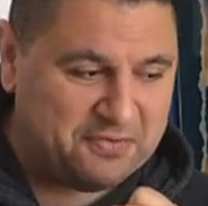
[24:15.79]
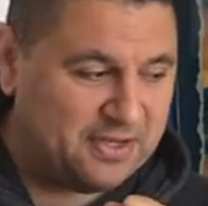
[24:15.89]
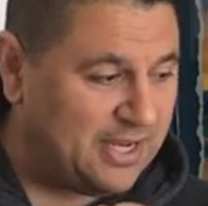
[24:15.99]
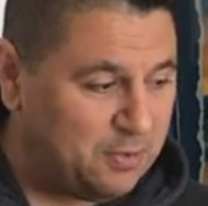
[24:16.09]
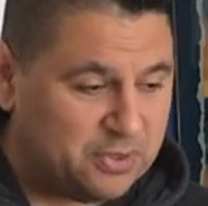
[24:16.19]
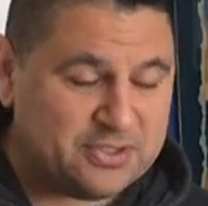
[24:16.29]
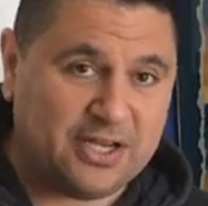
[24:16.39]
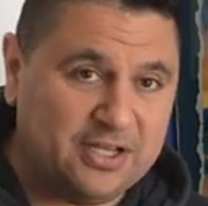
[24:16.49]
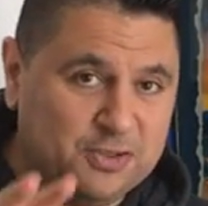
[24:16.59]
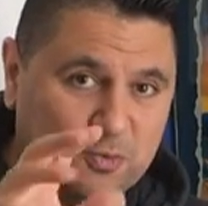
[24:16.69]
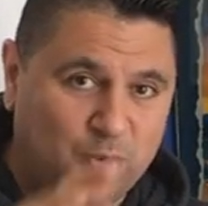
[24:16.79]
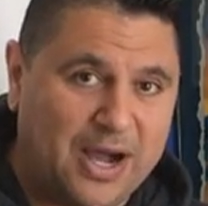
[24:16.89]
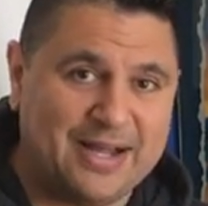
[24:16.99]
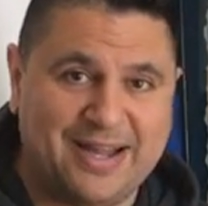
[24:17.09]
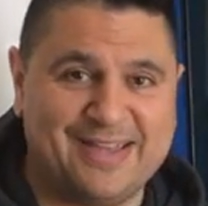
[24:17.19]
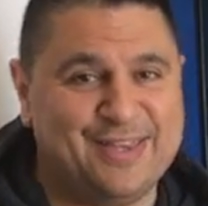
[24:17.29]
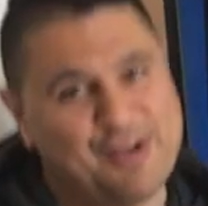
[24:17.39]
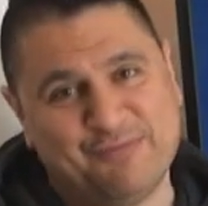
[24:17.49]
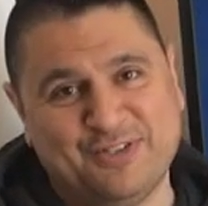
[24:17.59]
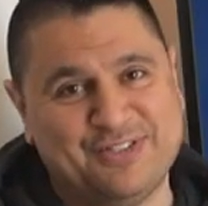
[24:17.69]
and I will tell you why I
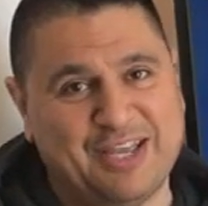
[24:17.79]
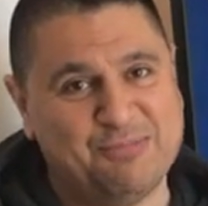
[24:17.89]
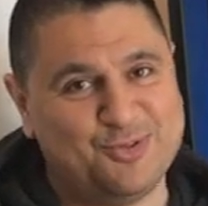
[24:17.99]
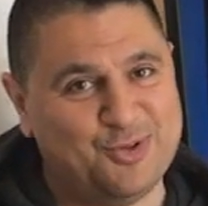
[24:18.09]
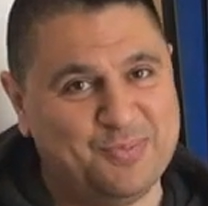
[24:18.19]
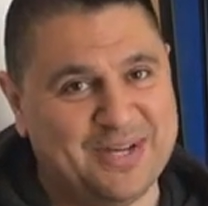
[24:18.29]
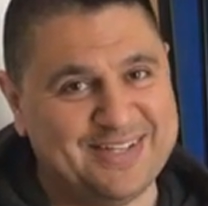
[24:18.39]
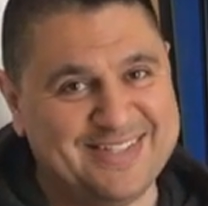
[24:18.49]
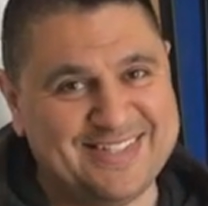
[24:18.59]
love this game so much.